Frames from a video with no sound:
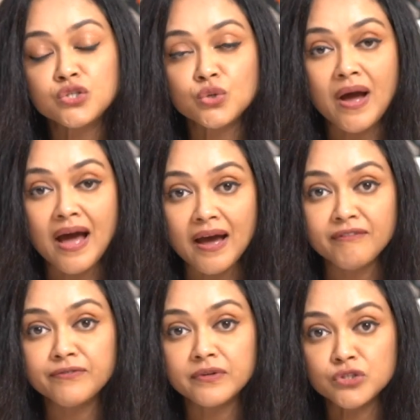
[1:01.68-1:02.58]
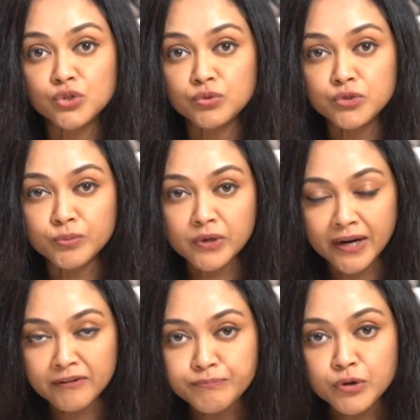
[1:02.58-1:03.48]
to
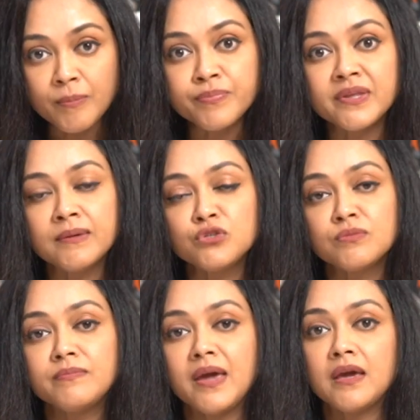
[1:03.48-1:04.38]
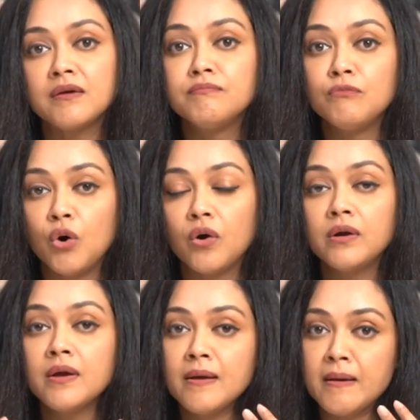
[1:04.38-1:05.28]
kind of prompt them to make more
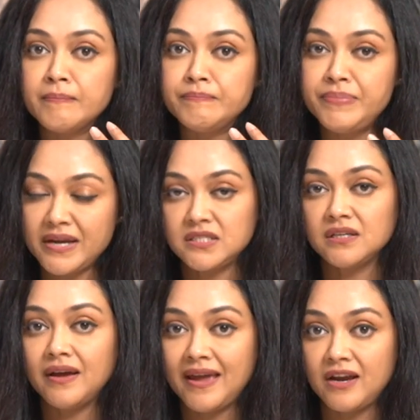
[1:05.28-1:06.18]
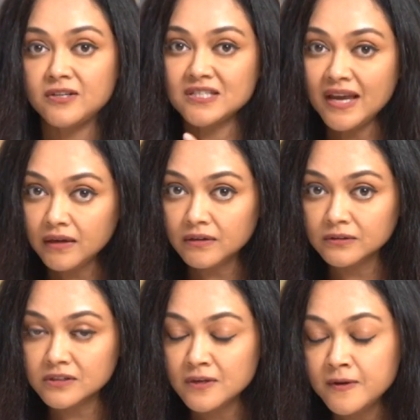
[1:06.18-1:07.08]
better hair
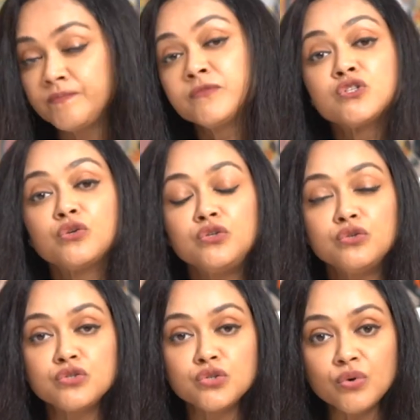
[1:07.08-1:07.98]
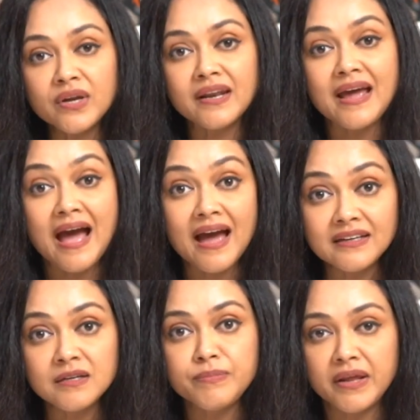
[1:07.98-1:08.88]
cycles. So you do get
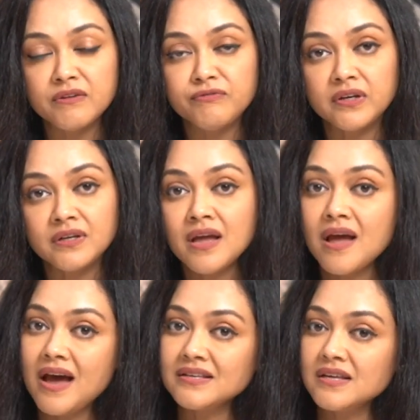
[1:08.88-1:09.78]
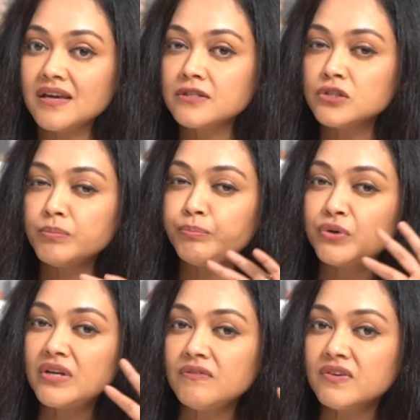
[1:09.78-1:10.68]
added benefit as against the
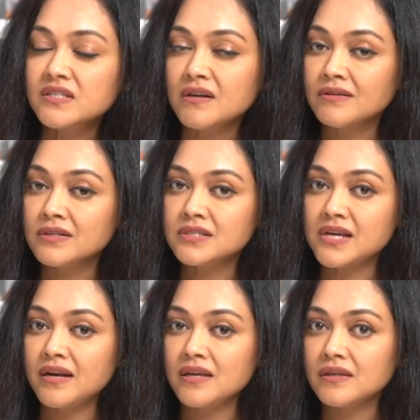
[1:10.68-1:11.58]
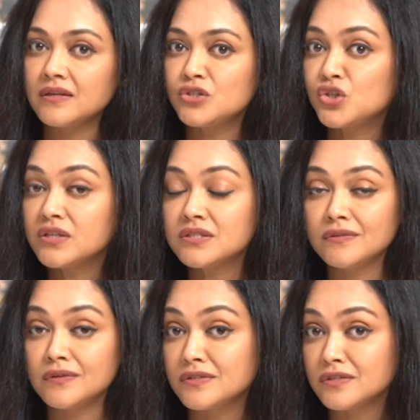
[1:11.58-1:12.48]
previous understanding that it just
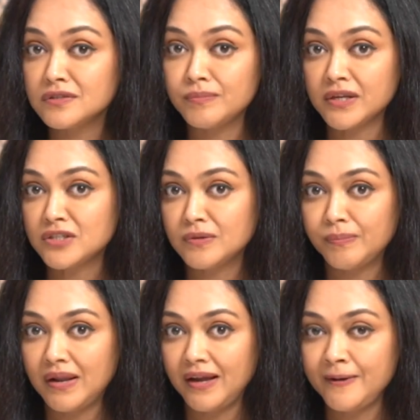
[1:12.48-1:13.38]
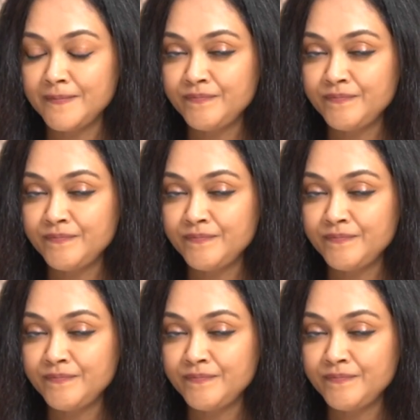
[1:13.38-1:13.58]
increases the blood supply.